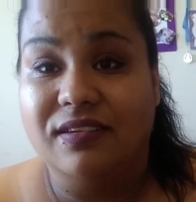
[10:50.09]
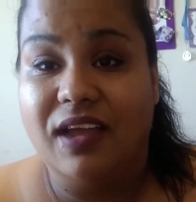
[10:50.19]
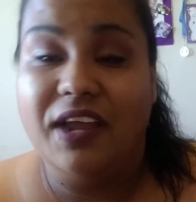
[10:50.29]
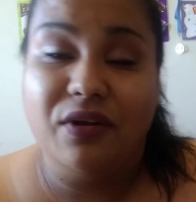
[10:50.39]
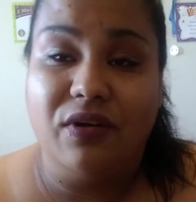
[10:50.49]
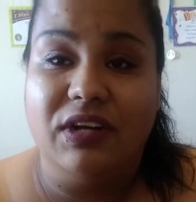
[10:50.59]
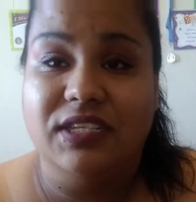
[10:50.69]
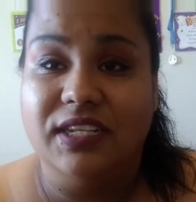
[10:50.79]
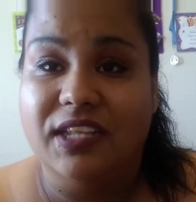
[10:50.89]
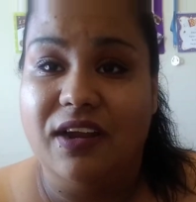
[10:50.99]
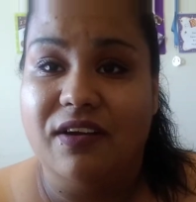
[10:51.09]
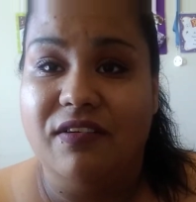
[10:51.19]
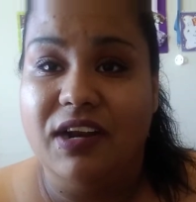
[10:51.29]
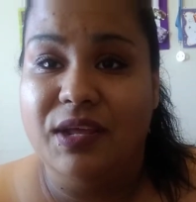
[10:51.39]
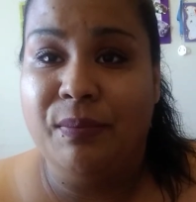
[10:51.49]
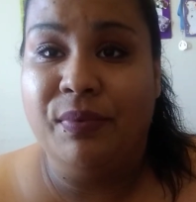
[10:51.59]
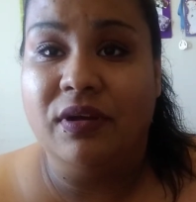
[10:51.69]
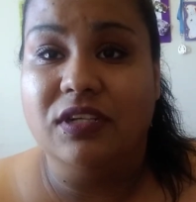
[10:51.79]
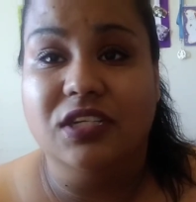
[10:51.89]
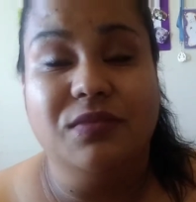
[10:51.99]
I know I already said that already,
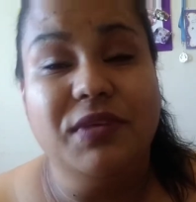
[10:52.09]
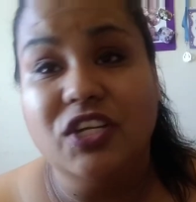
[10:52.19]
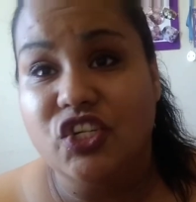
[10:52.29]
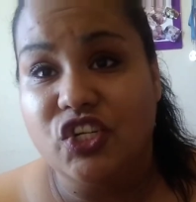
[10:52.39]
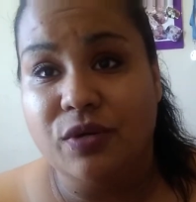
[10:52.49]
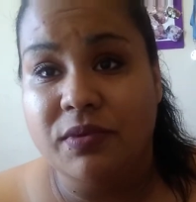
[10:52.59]
but just make sure,